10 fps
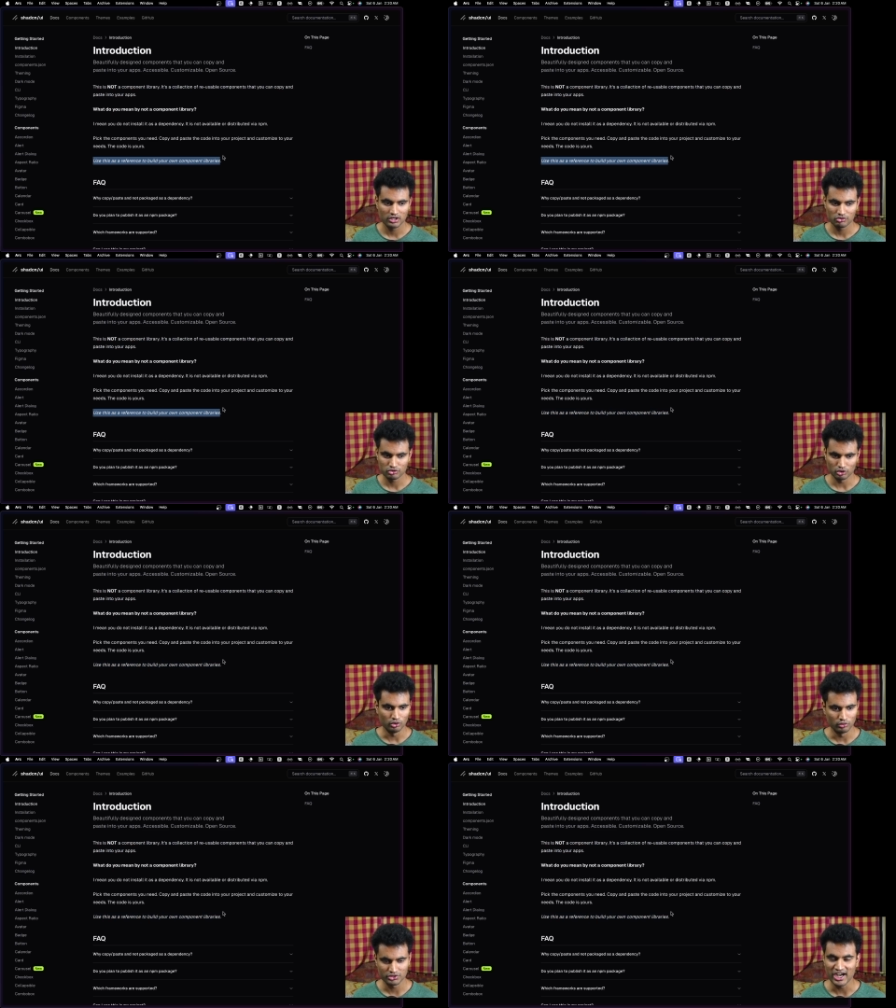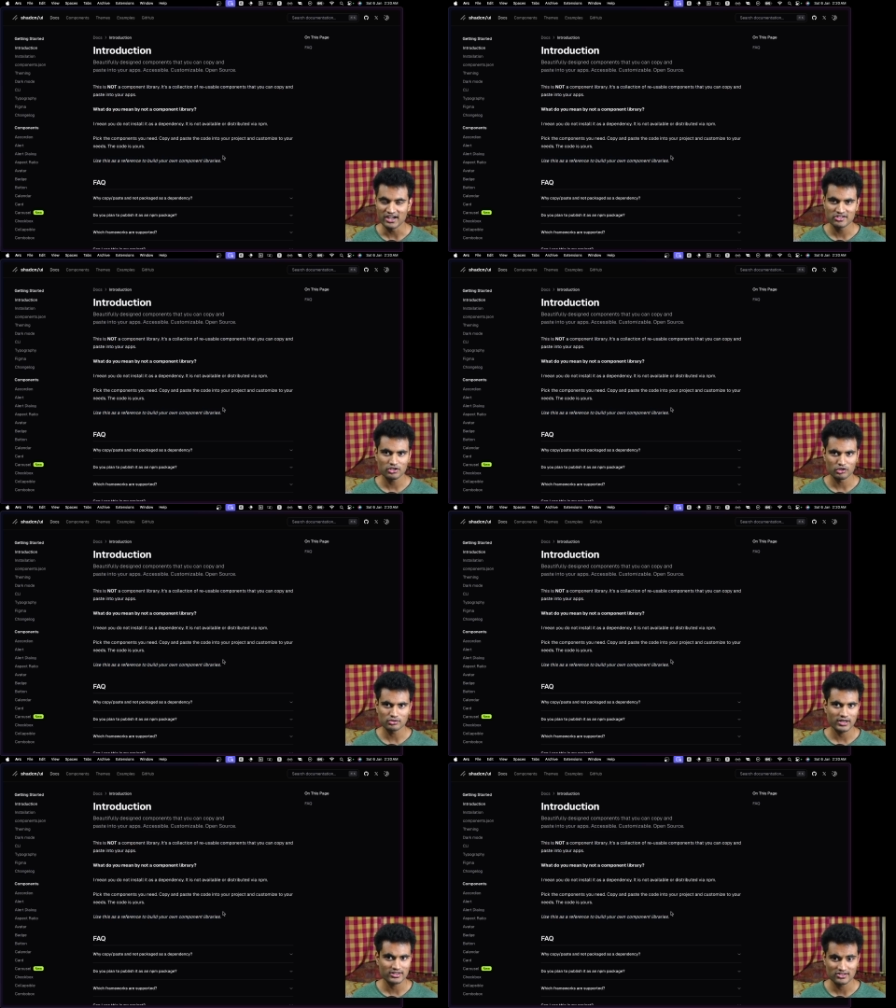So shadcn
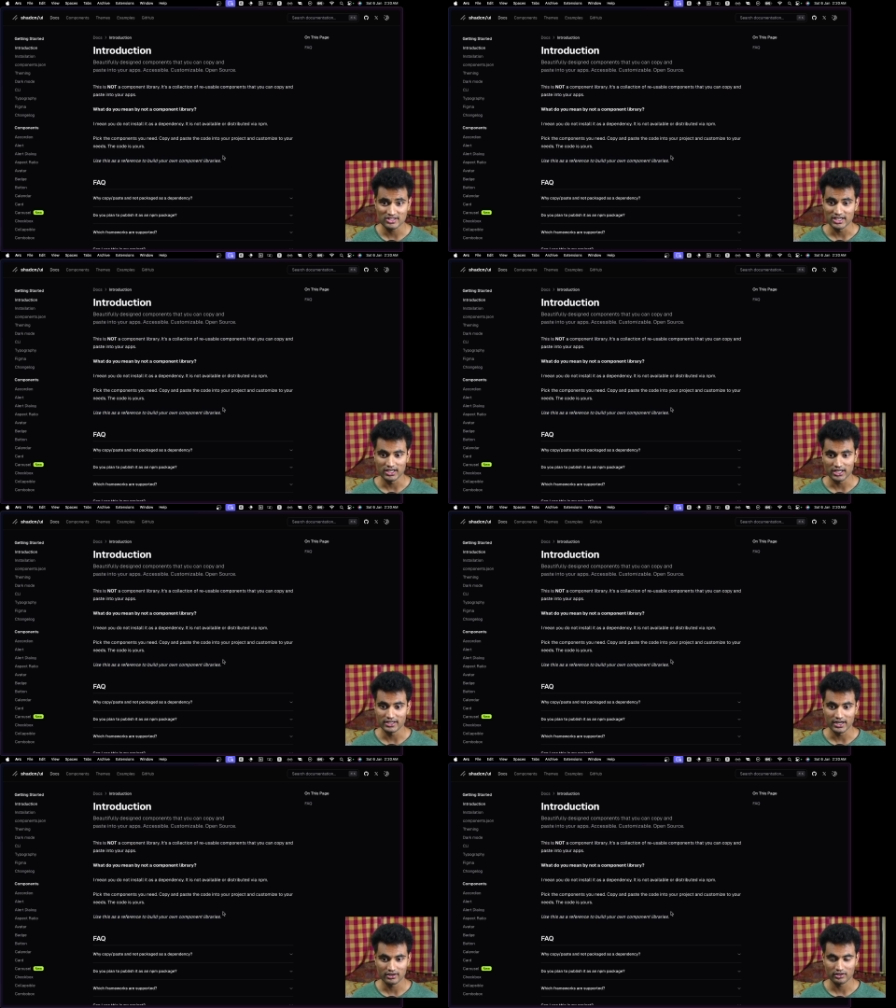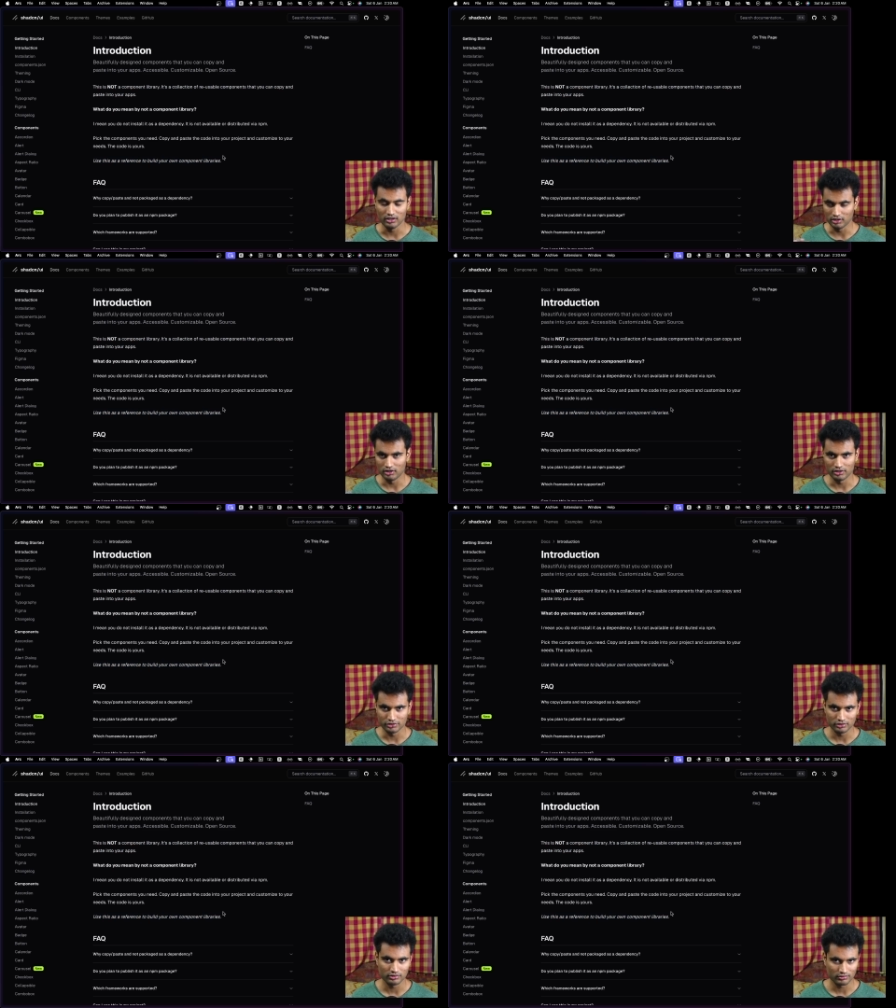also has a CLI
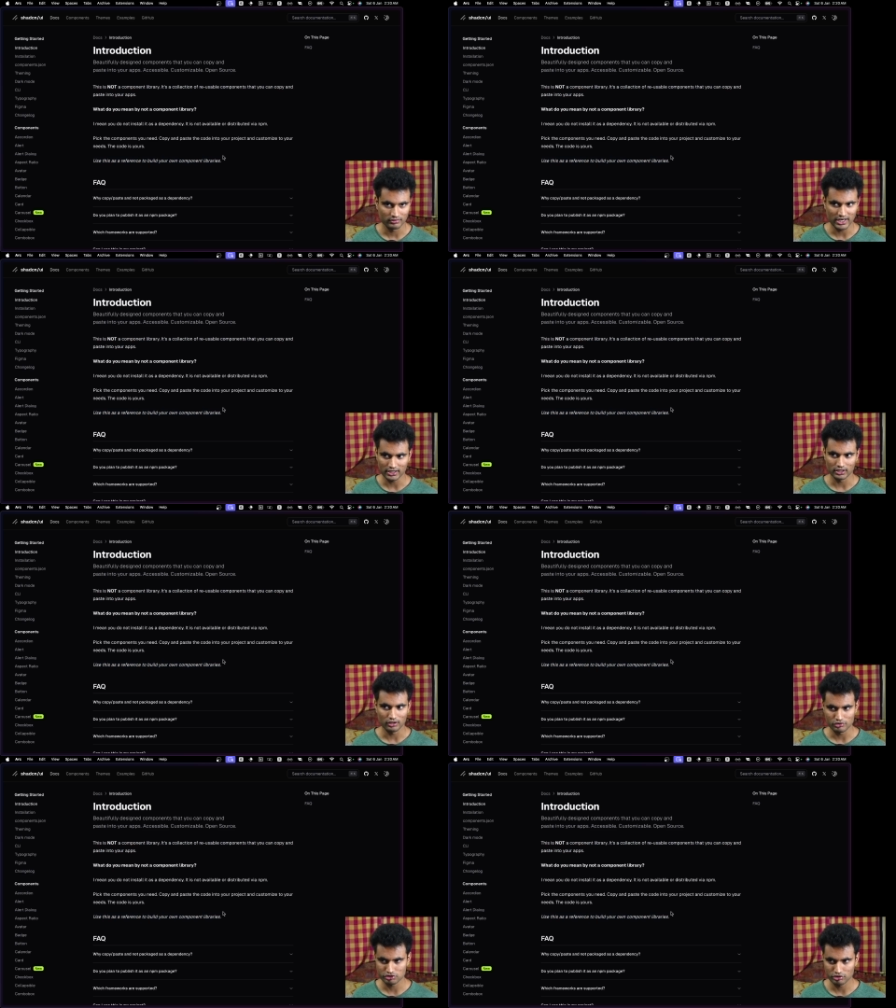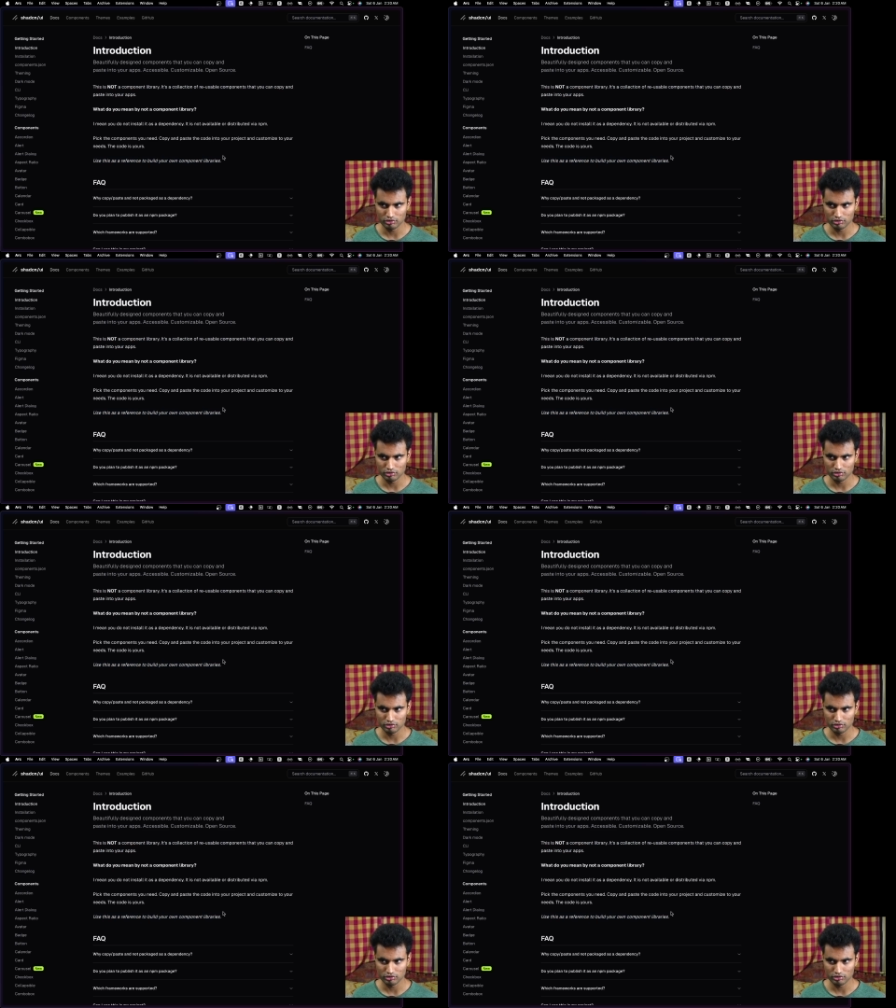that allows you to